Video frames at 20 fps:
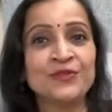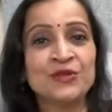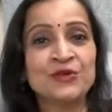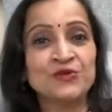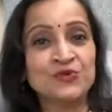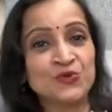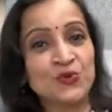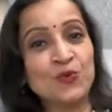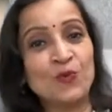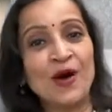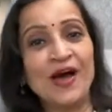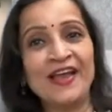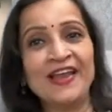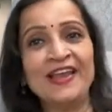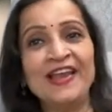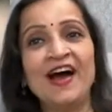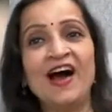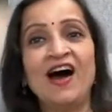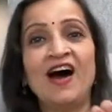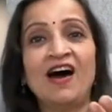So
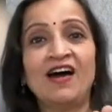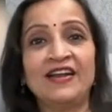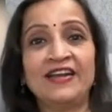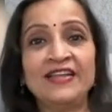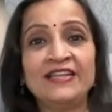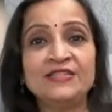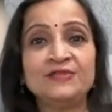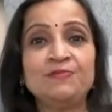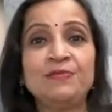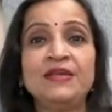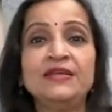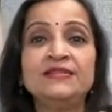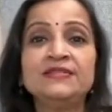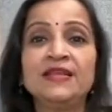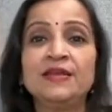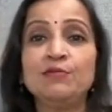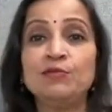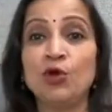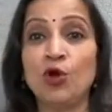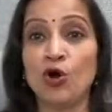while RDs may
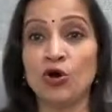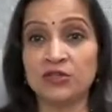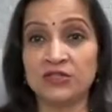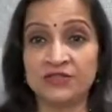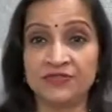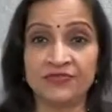seem cost